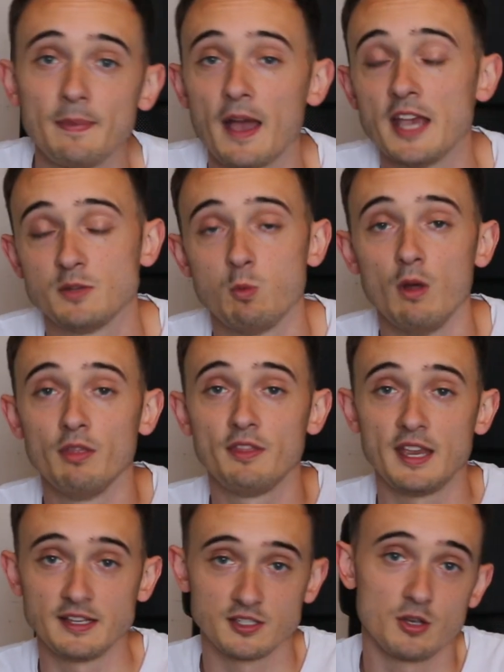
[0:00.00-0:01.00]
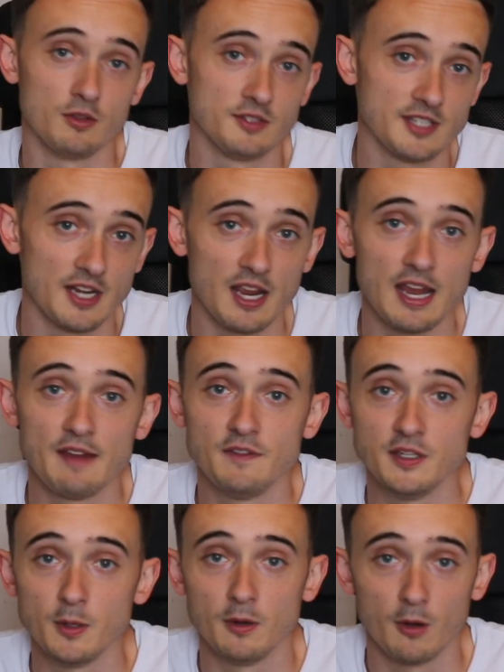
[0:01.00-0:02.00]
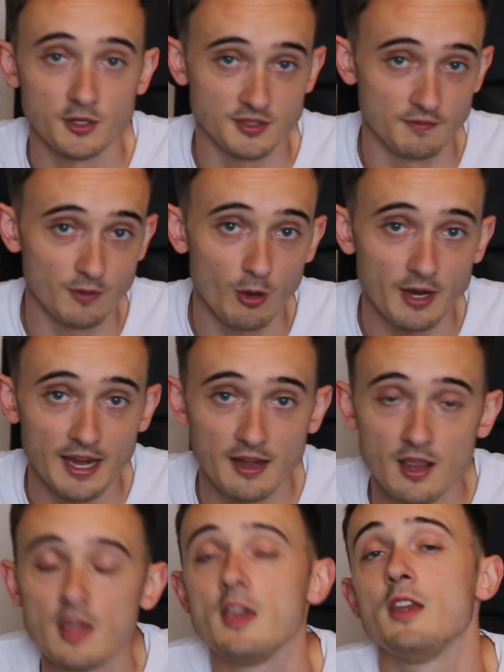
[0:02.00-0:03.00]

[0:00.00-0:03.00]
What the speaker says: That is one thing to consider if you're doing lots of vlogging.